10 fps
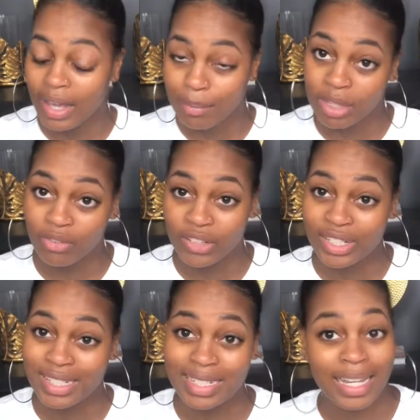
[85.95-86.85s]
be the
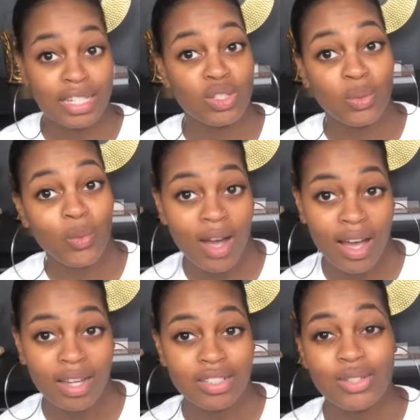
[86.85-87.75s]
first to taste the
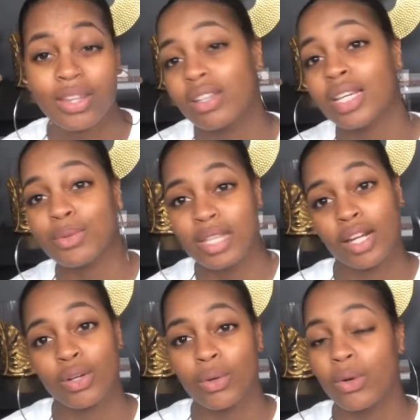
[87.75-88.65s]
wine. So I thought that was
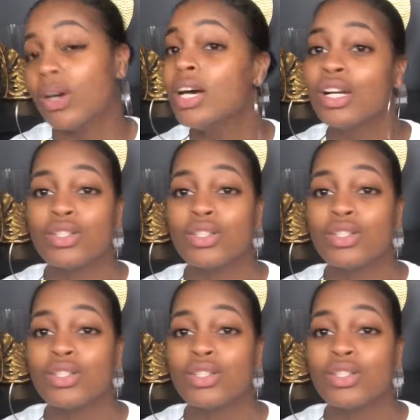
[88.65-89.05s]
kind of cool.